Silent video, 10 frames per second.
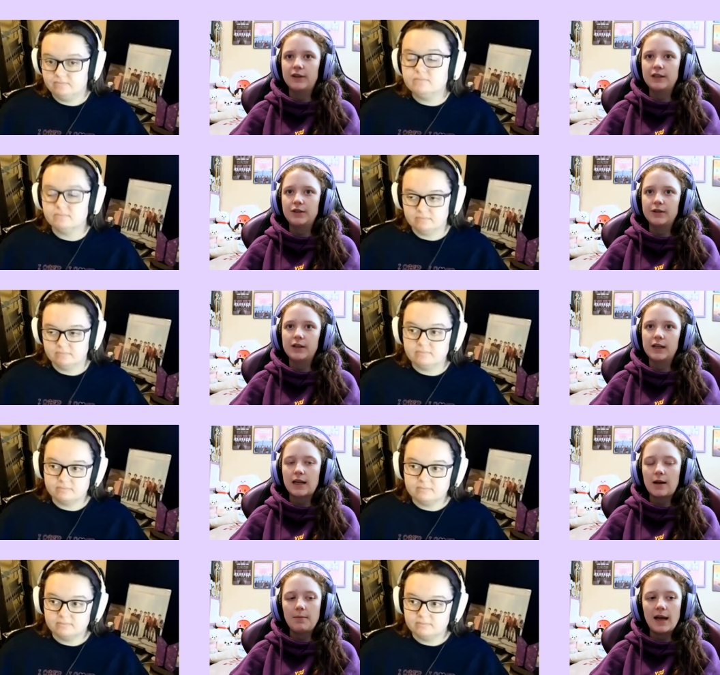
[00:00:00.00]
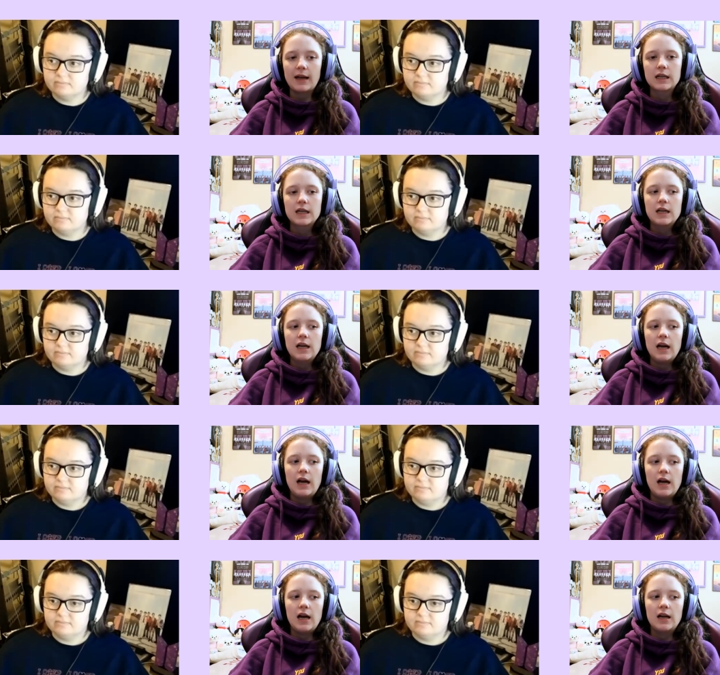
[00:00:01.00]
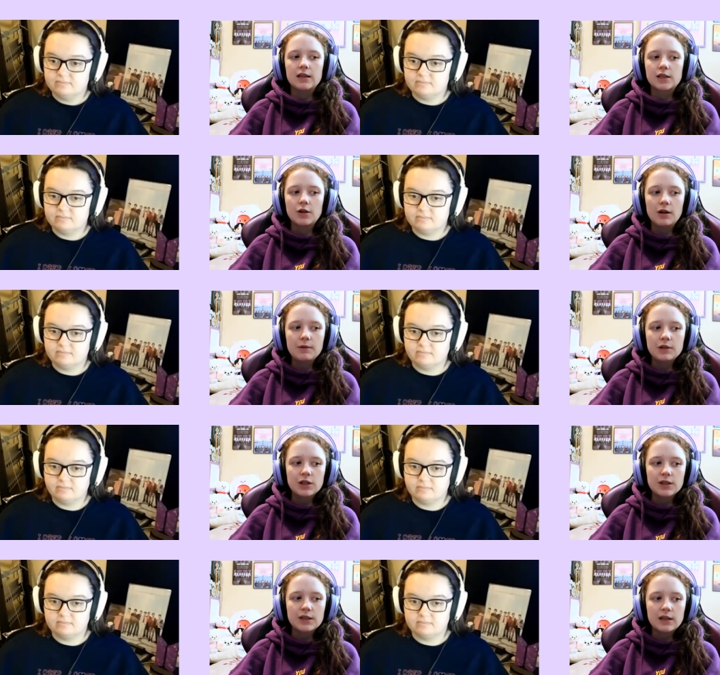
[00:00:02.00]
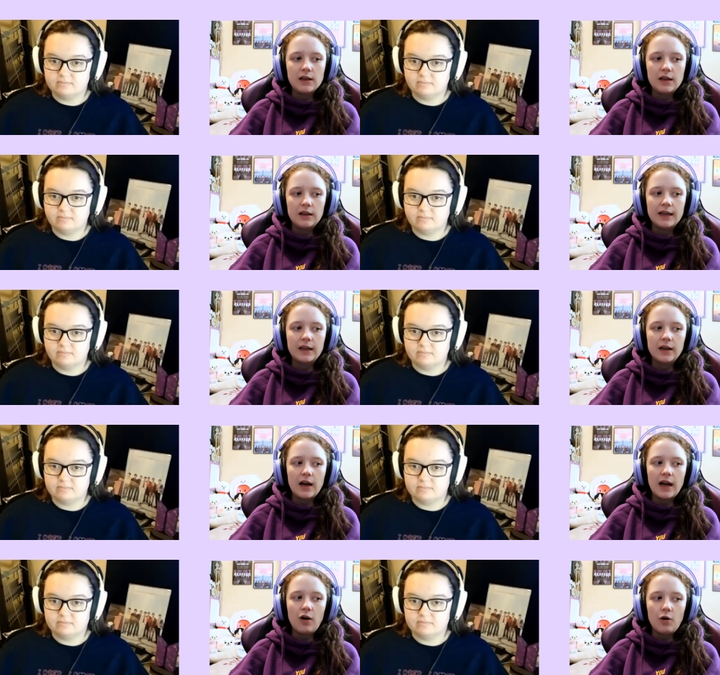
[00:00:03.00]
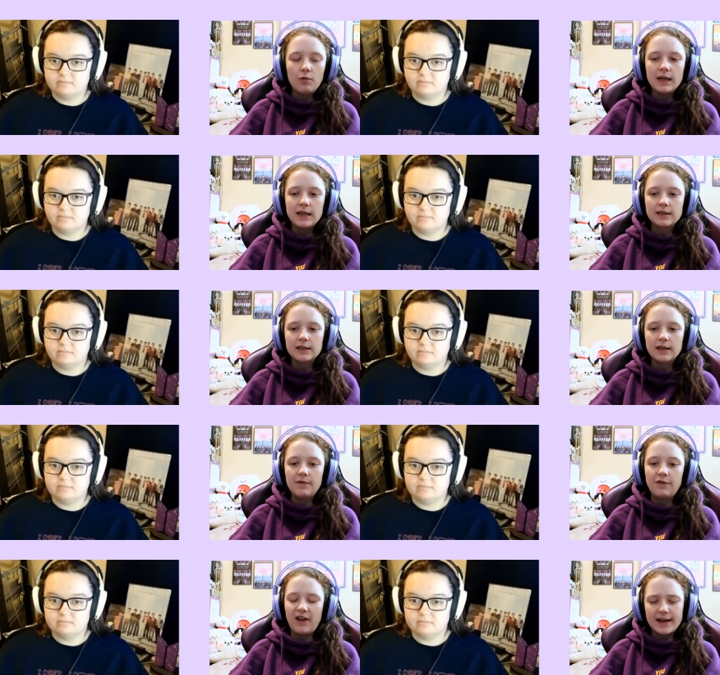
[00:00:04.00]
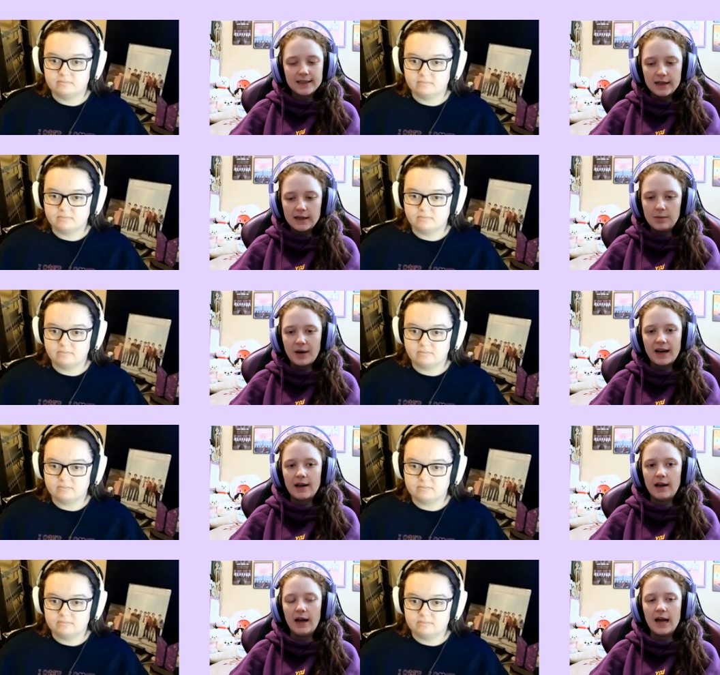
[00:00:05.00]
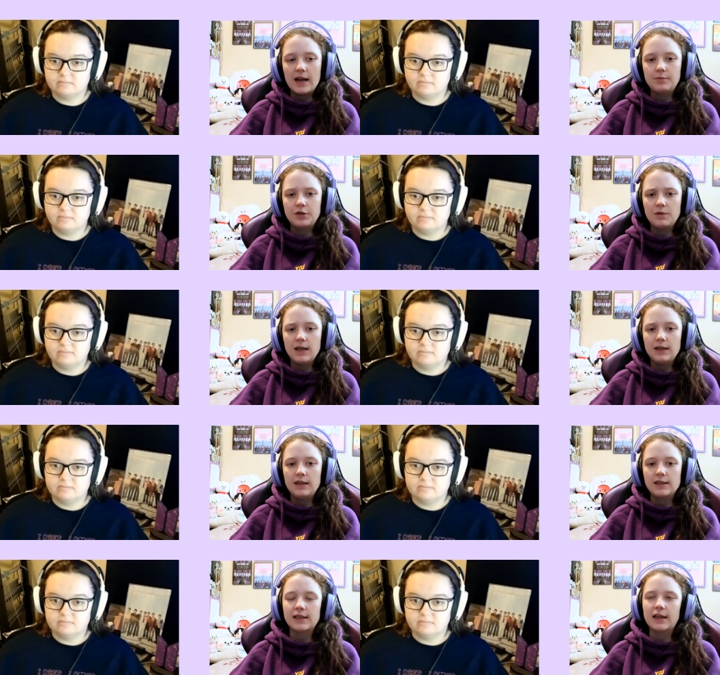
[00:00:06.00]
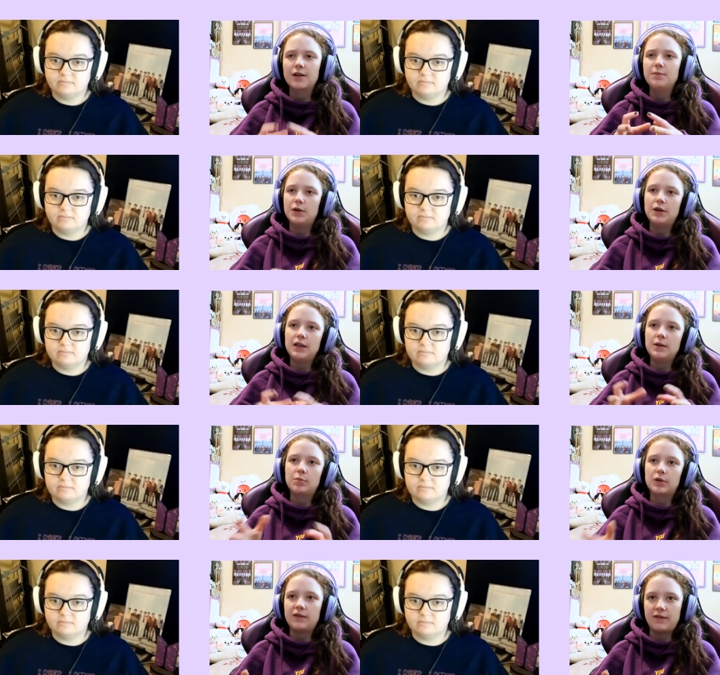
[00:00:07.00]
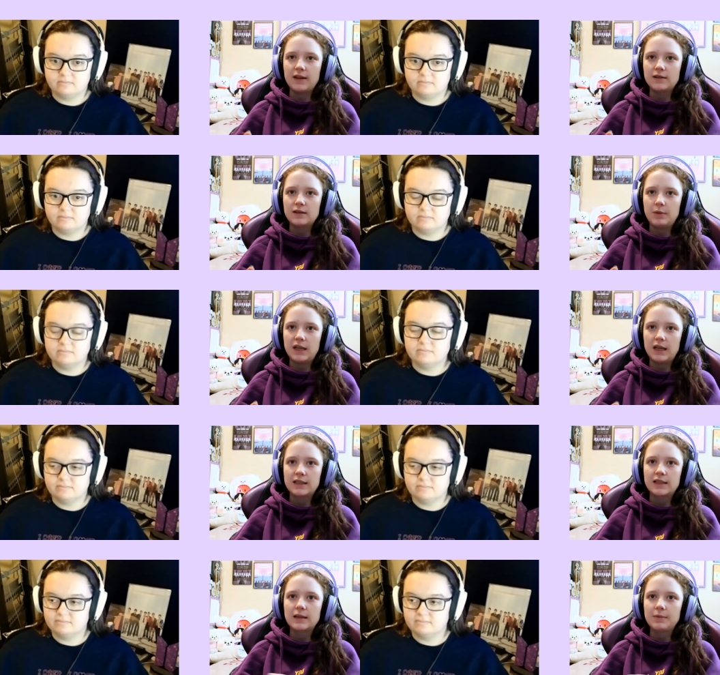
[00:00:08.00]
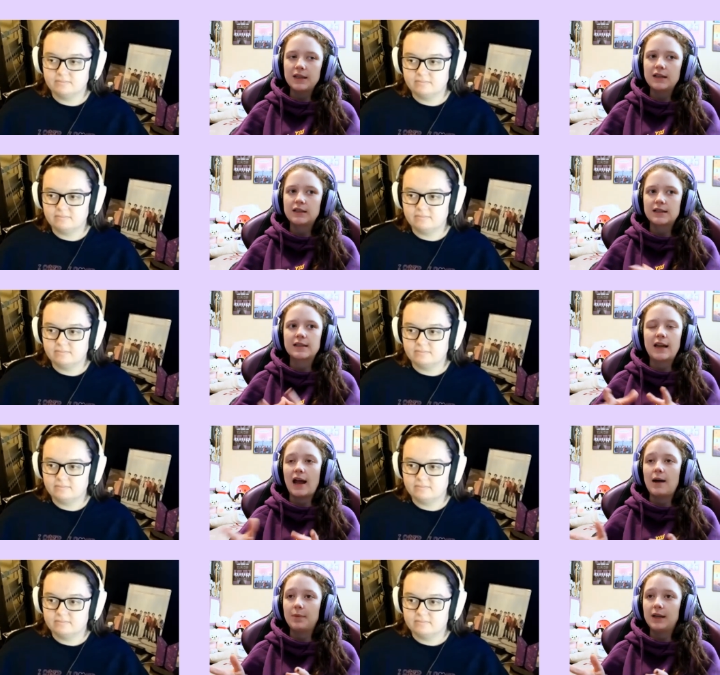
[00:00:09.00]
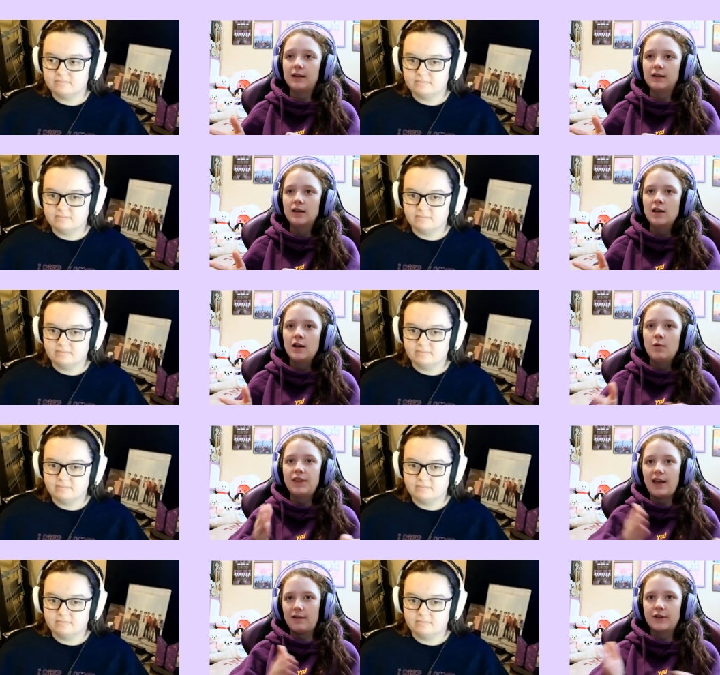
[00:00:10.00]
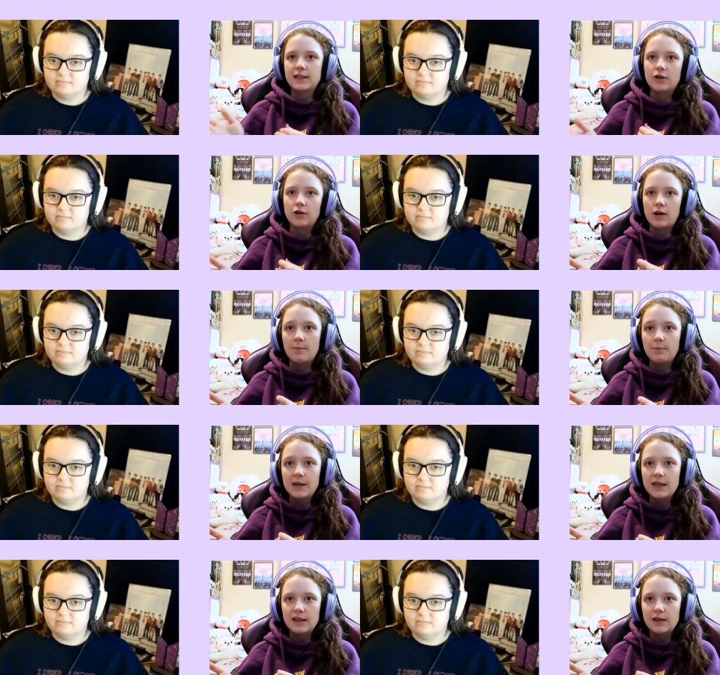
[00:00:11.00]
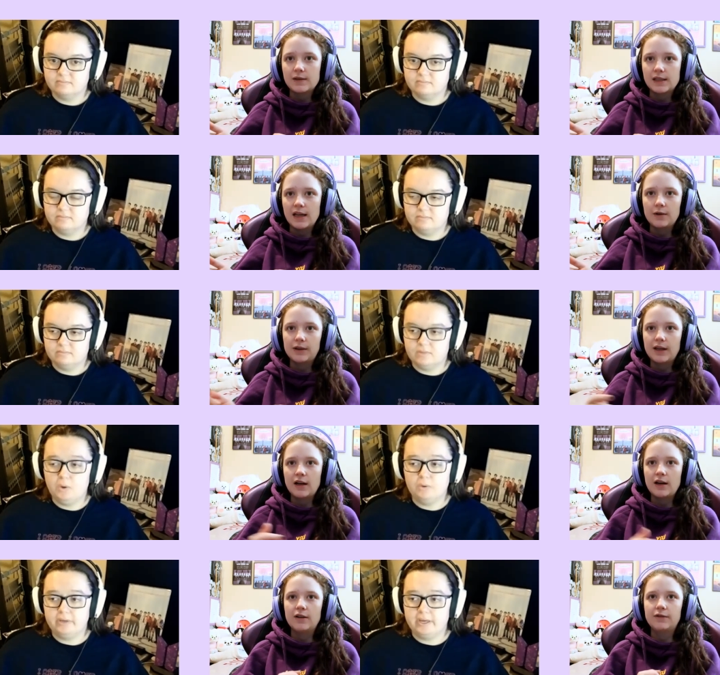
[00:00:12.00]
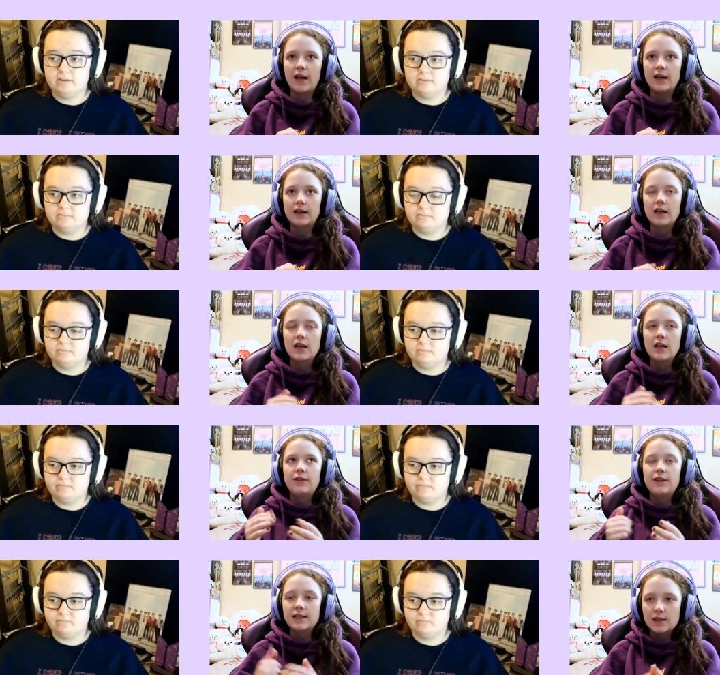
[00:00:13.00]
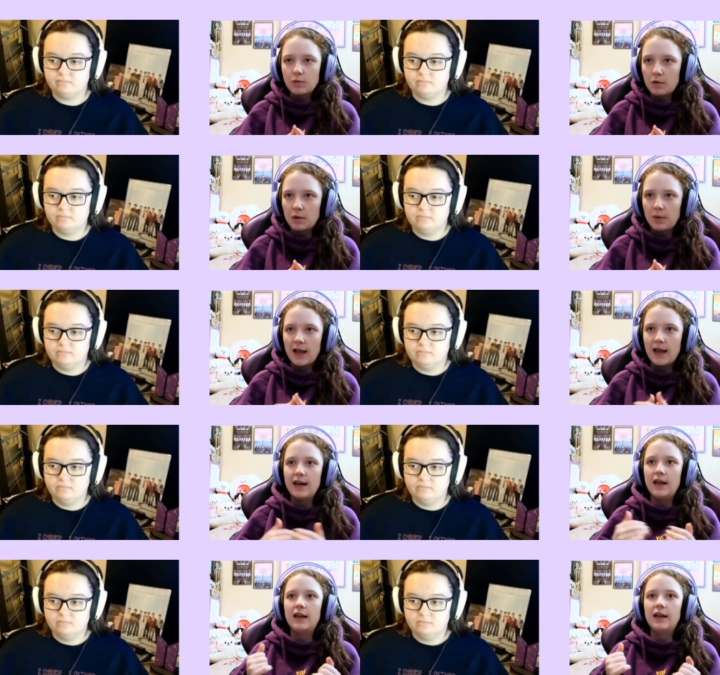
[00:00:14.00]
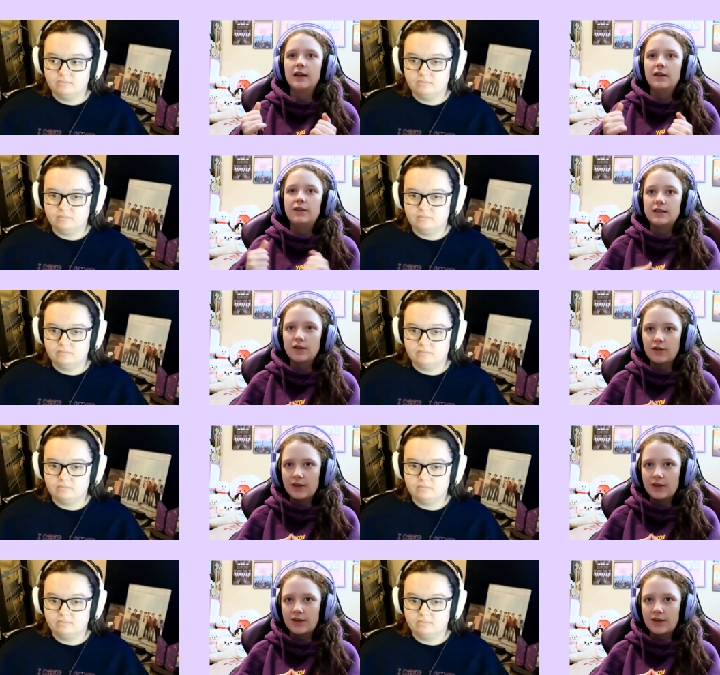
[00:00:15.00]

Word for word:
Speaker 1: they do their next comeback. Uh, so it was just like I always am fascinated by Hybe doing these like community briefings because it's something that doesn't happen with every single company that you see out oh, there. Oh, yeah. Of like, this is what we're planning. These are the